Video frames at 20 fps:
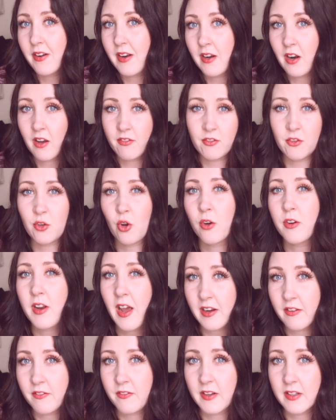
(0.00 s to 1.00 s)
and I've known how
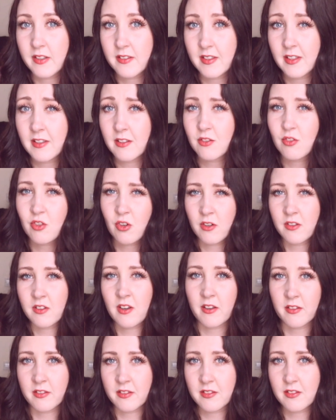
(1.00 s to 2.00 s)
to fix it, so it
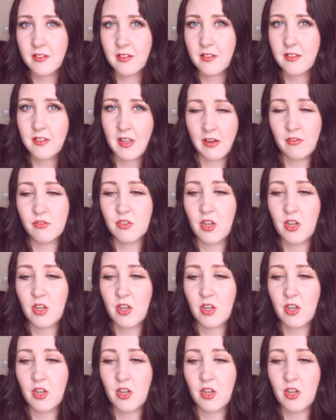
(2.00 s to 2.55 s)
does save